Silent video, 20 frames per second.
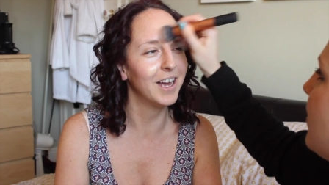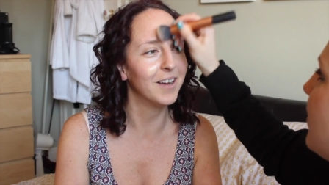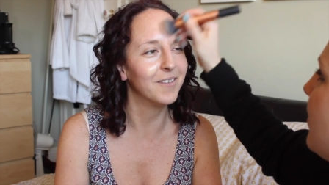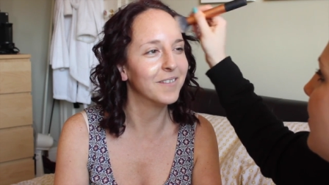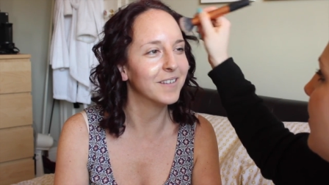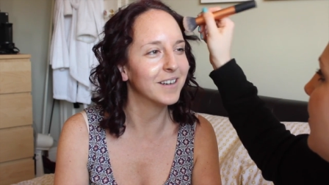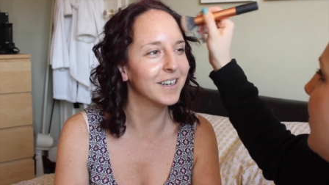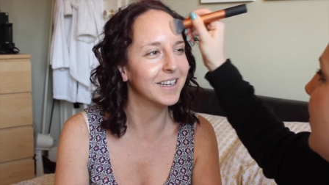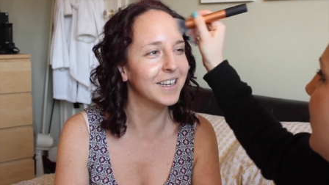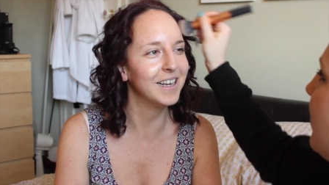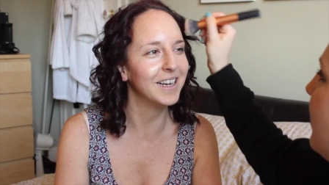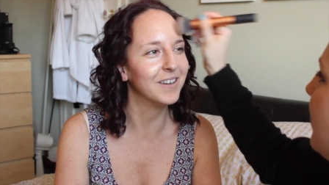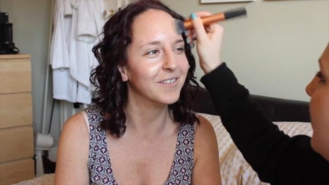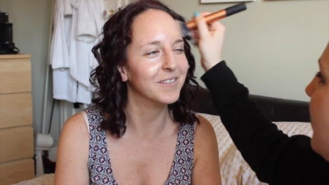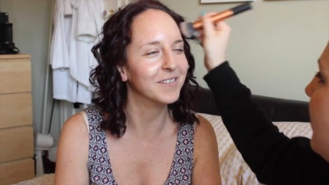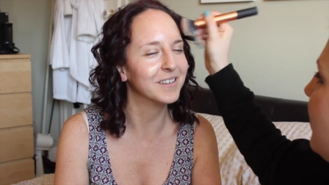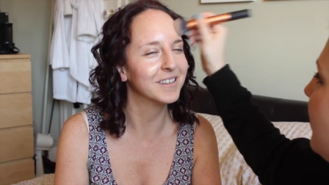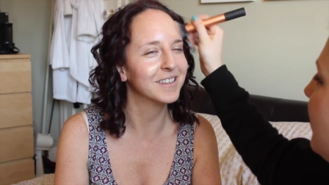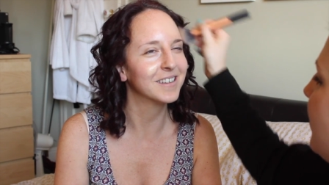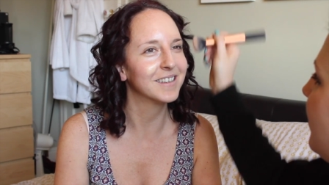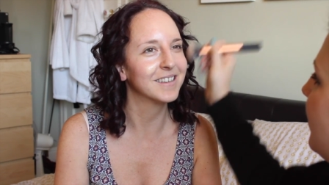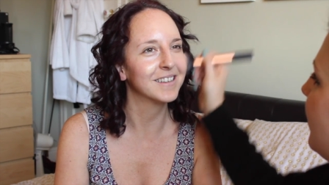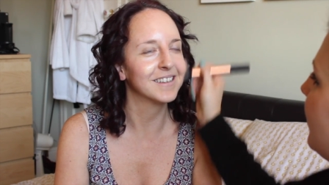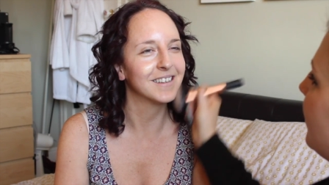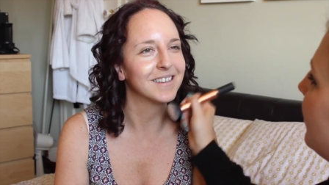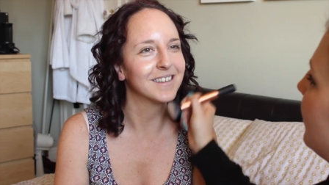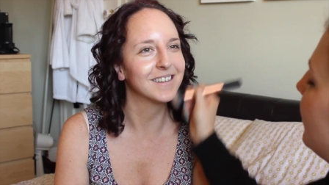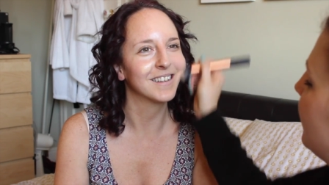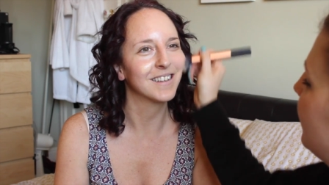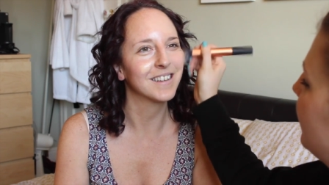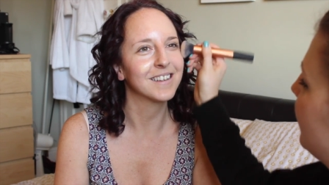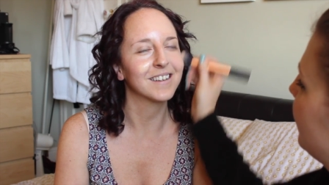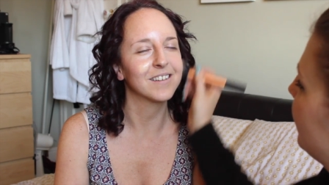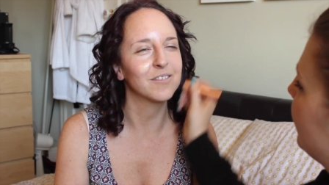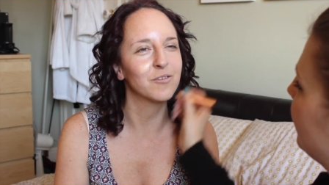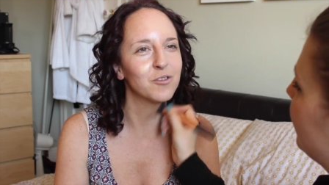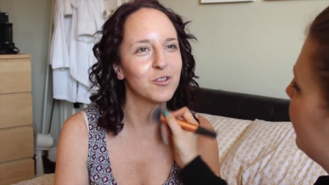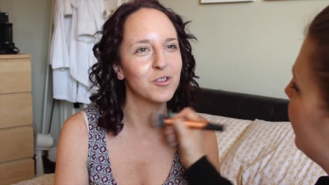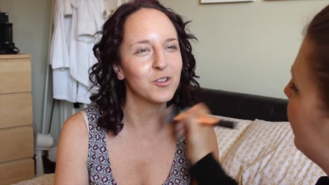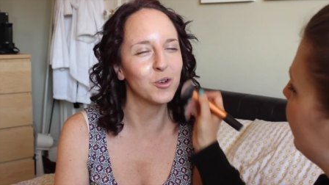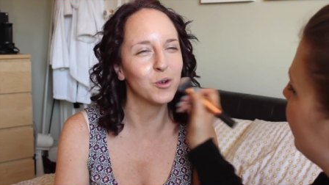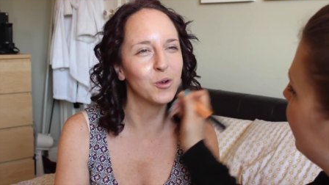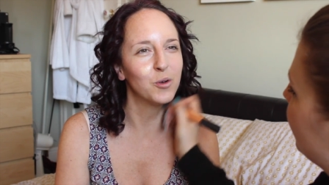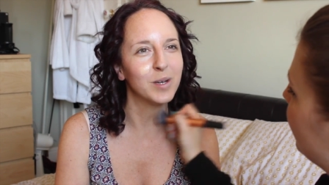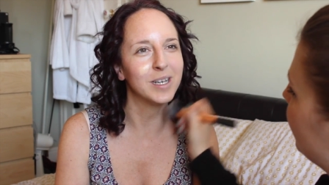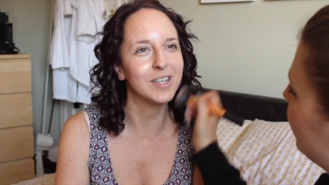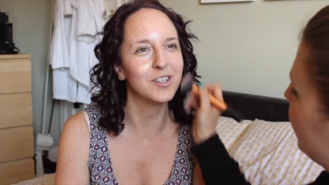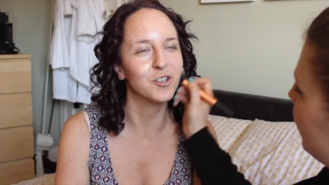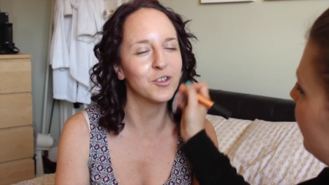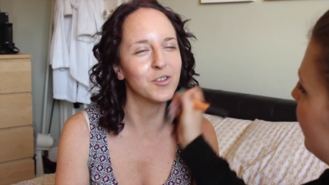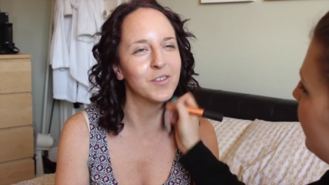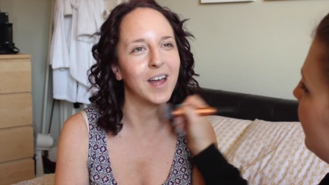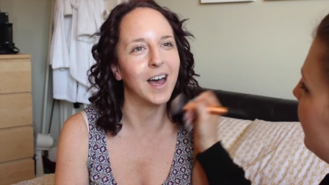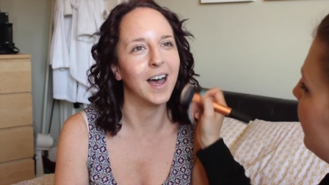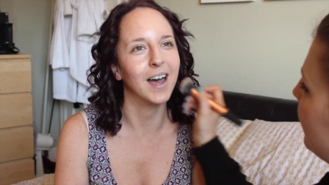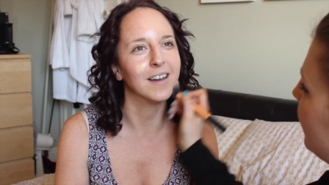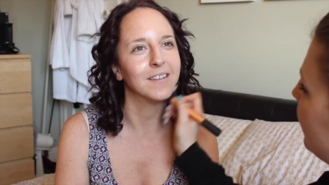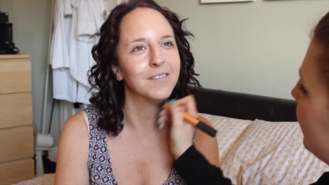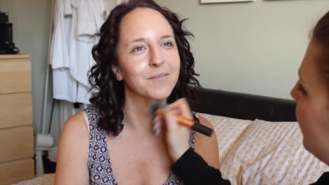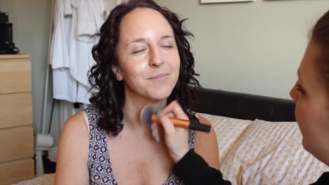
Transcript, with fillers: know, I know. Just always done that.